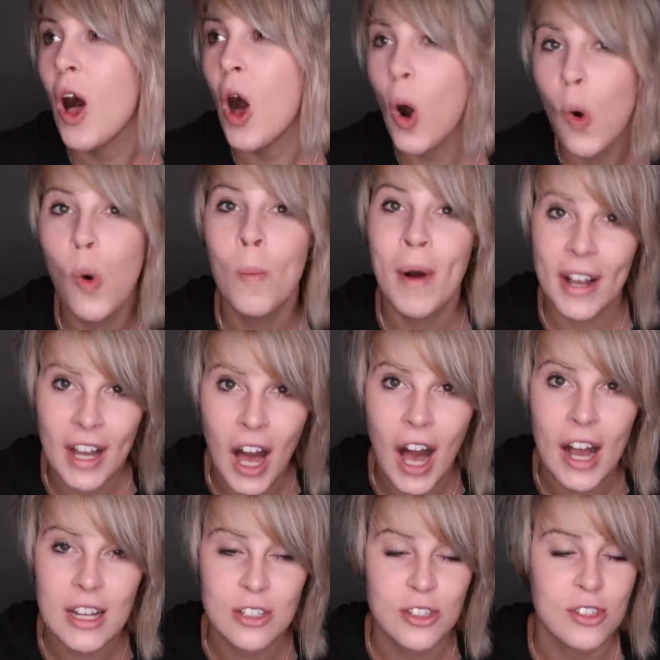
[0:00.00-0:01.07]
Oh my
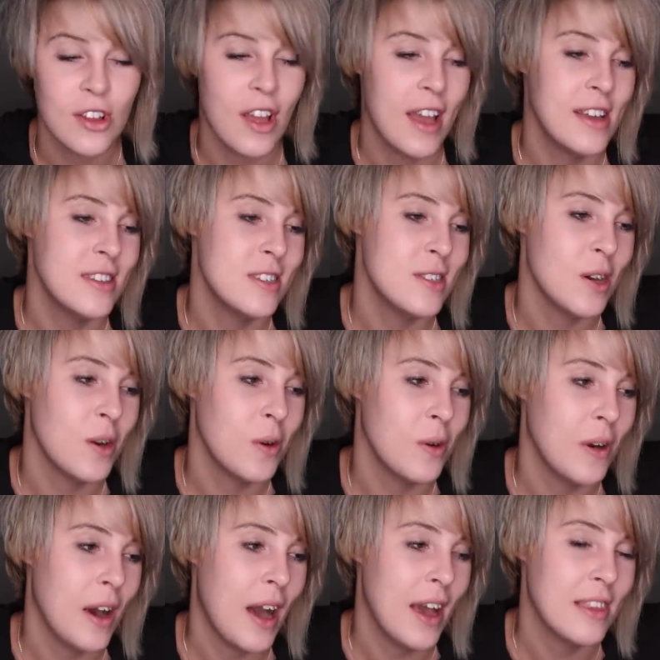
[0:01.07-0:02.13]
gosh. And
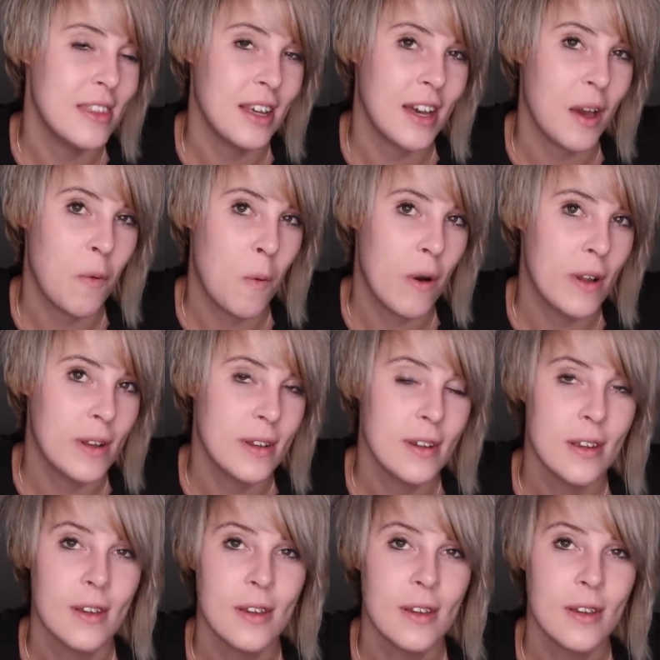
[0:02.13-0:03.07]
so I think I won.